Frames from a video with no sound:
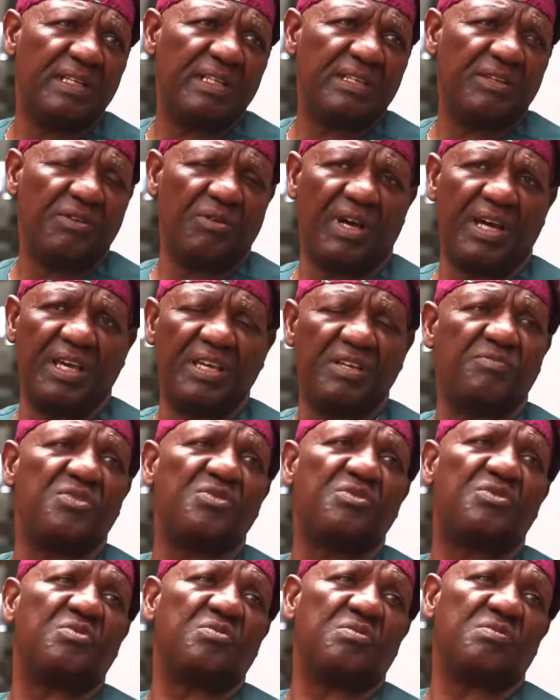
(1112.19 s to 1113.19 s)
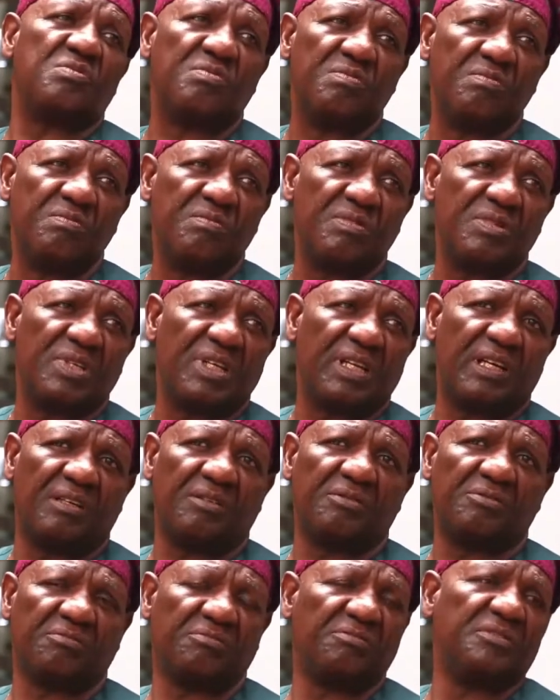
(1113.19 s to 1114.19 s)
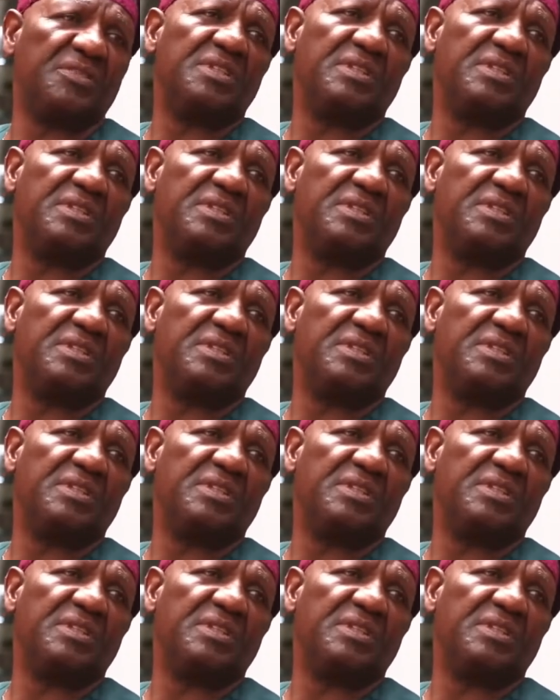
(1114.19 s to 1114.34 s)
you are able to now